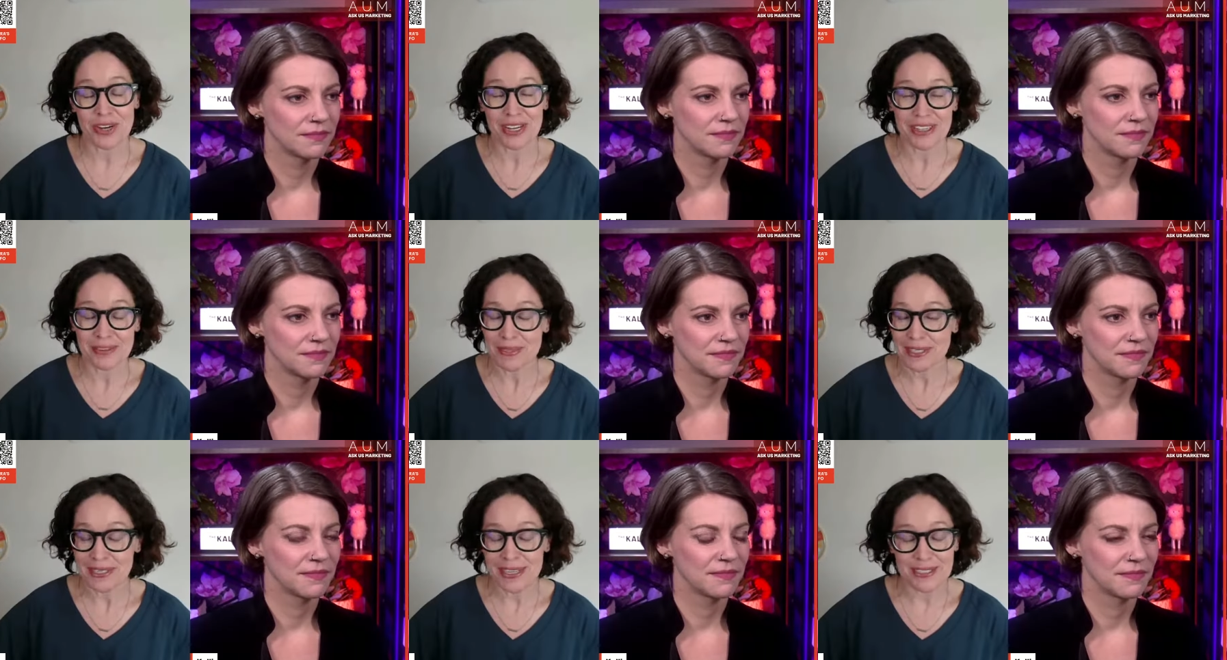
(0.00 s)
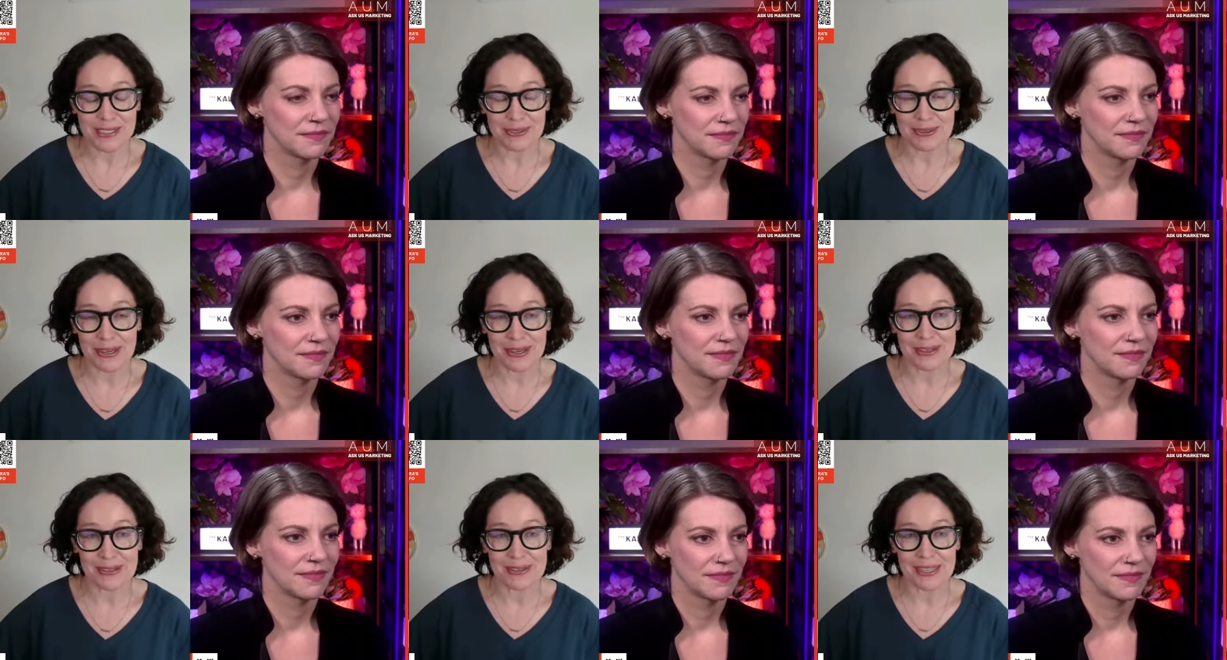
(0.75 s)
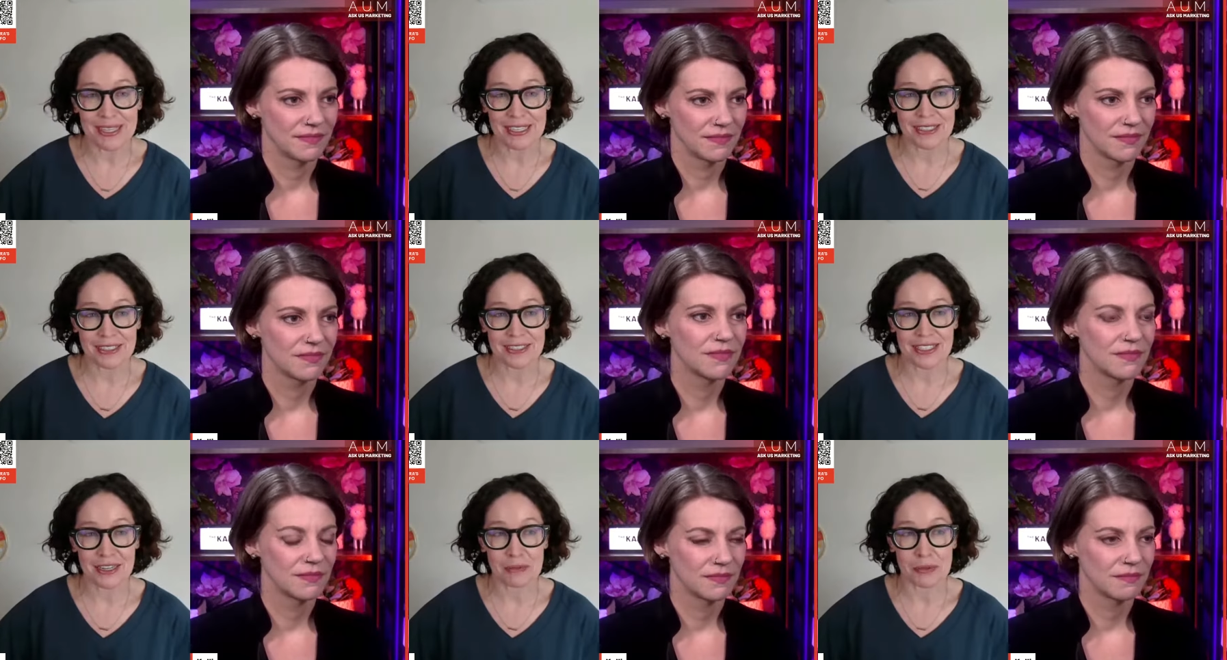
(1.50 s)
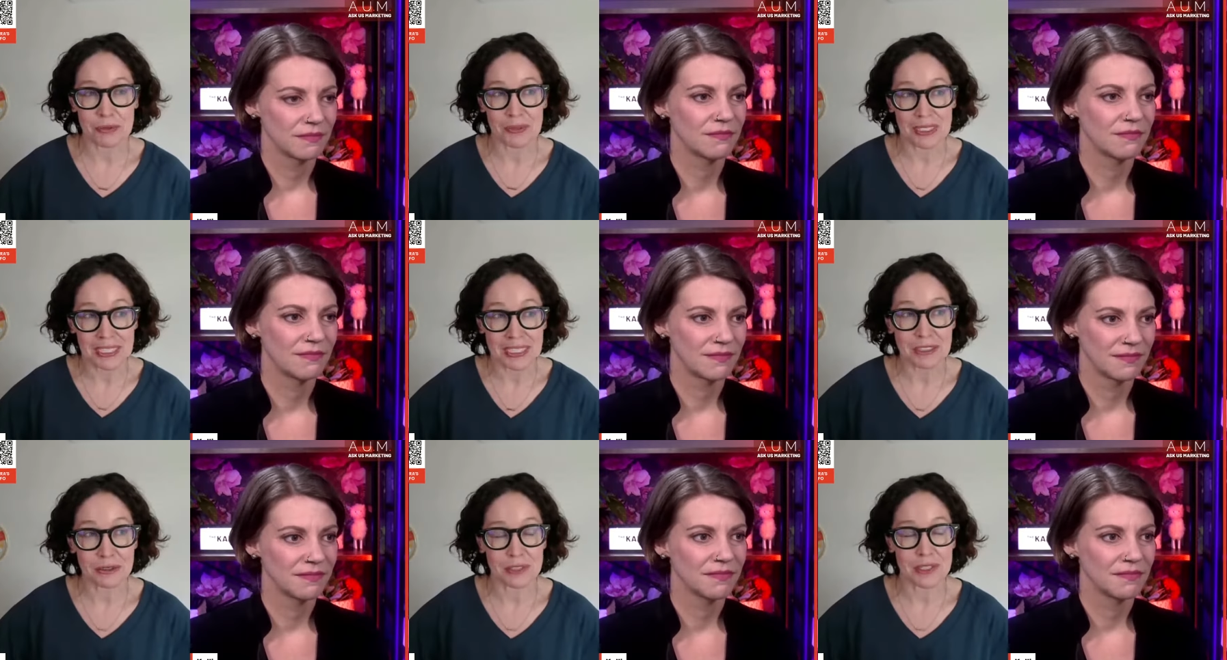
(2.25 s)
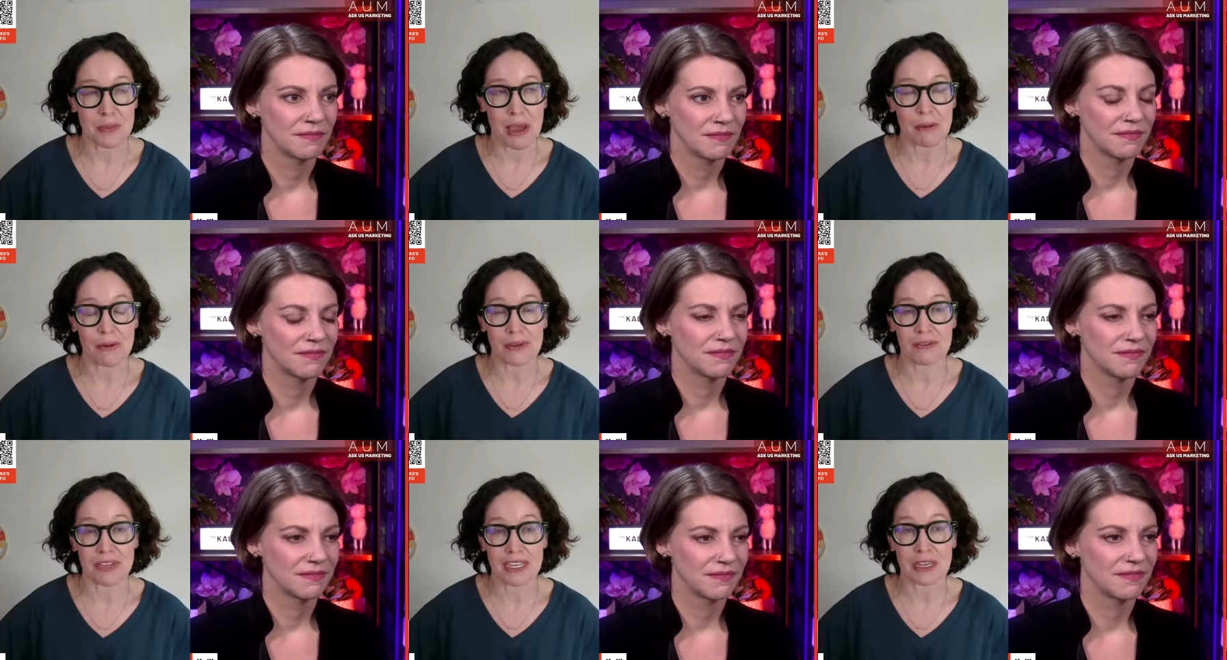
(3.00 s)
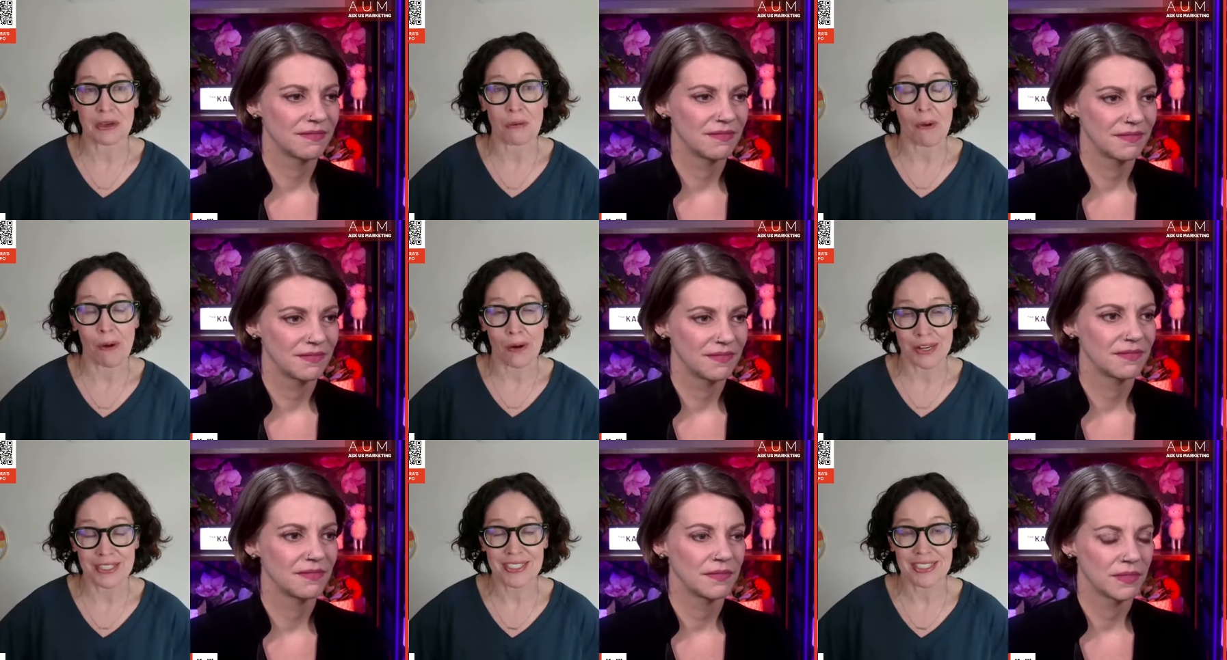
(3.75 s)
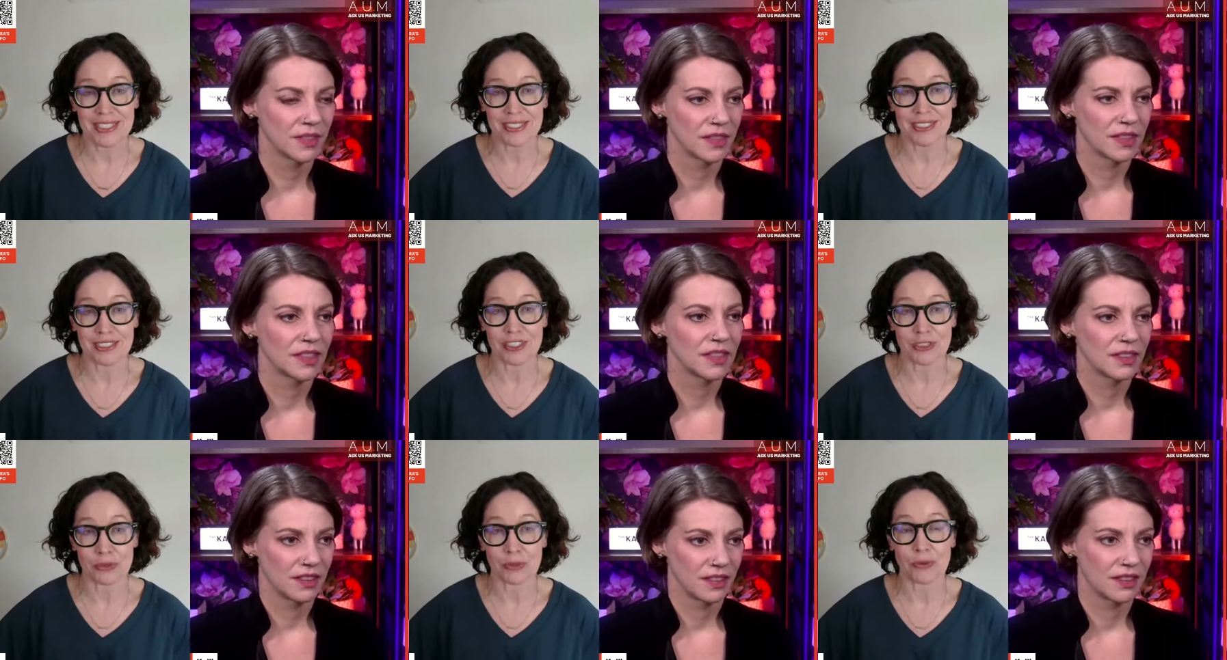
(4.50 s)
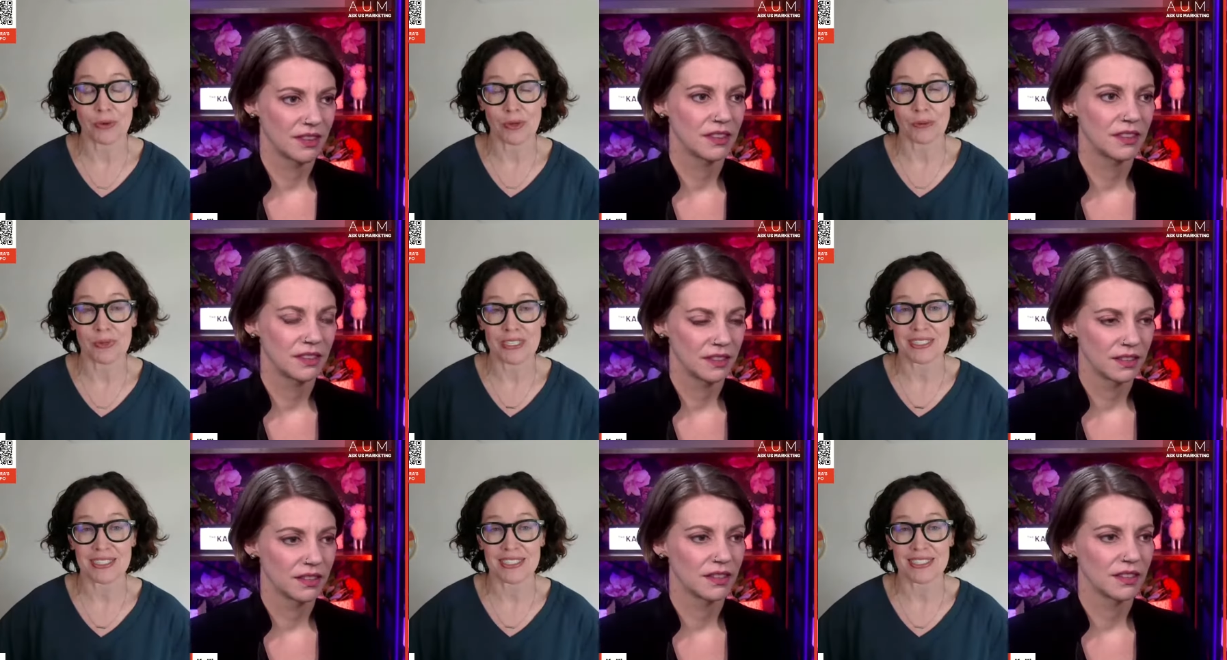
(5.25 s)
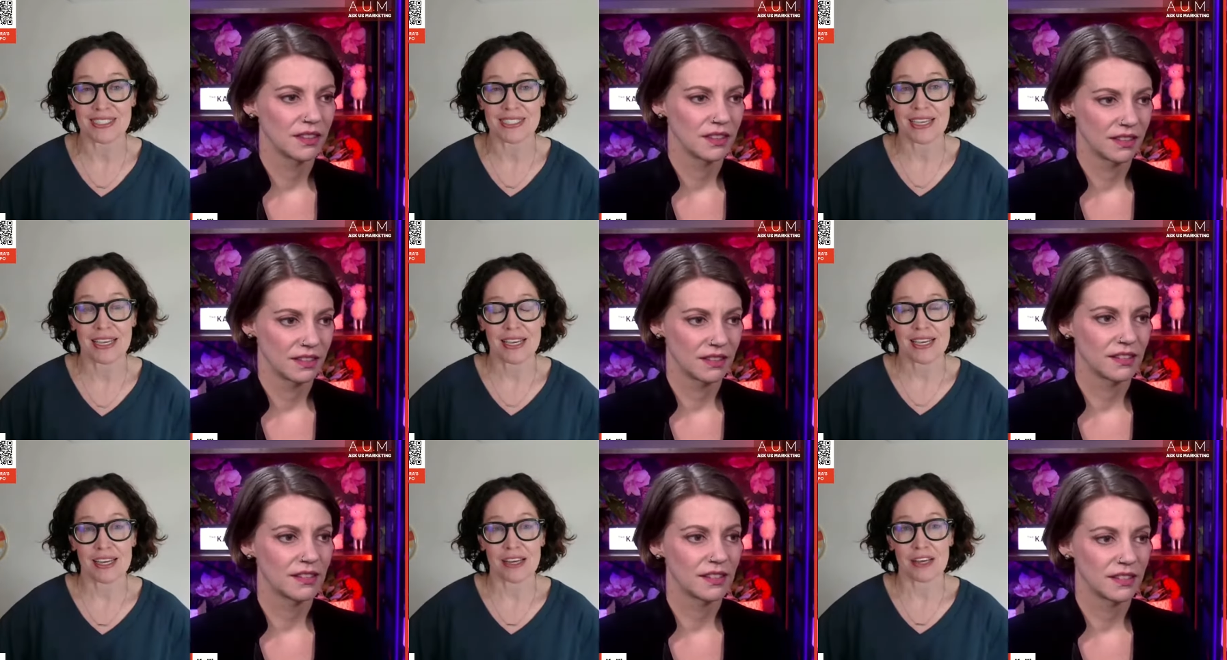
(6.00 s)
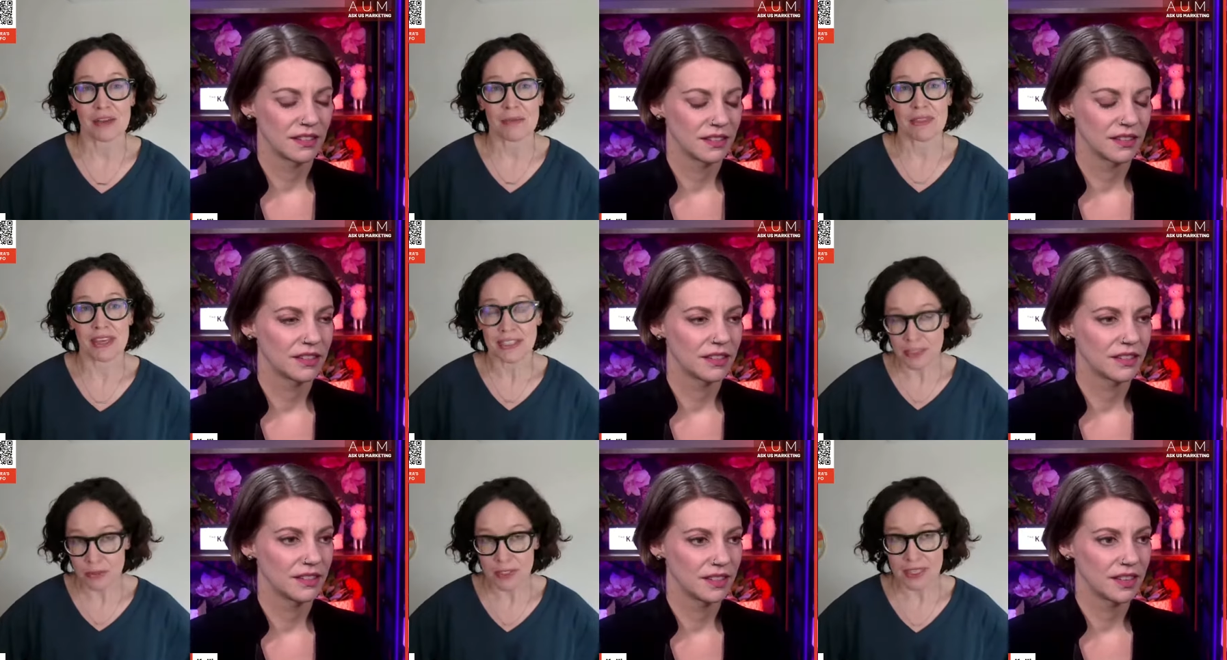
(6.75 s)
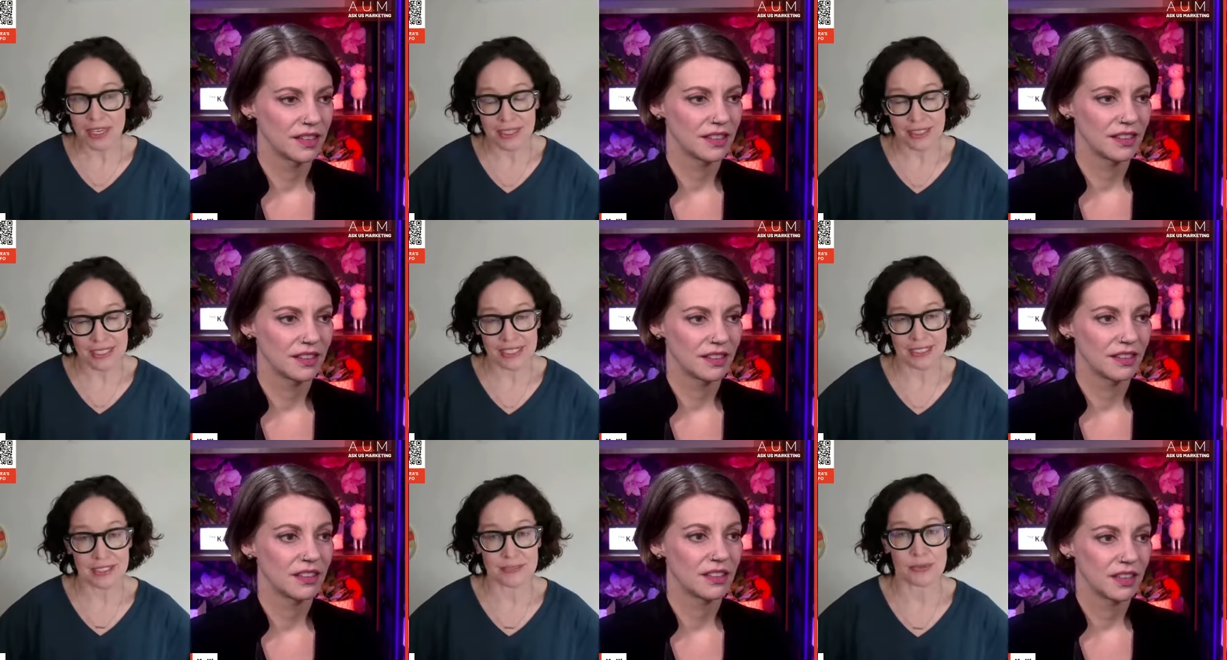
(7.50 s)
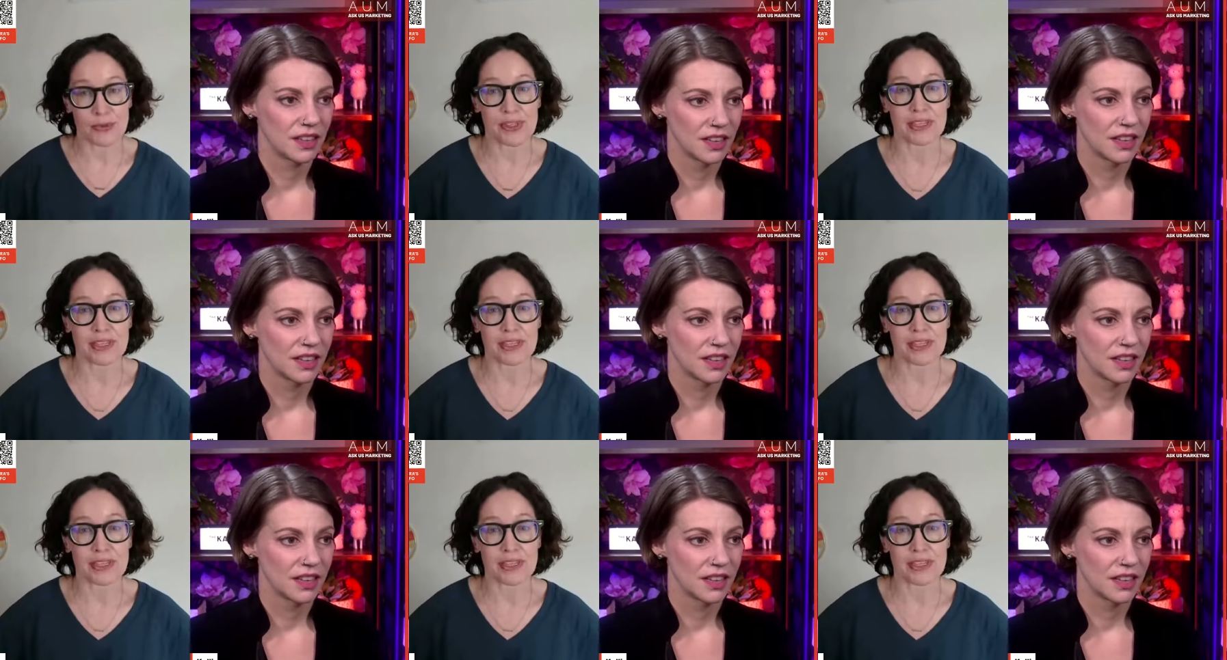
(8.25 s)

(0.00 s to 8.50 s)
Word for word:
Speaker 1: track them as you go and um, really use the power of video, harness it to grow your business um, that's what that link is for.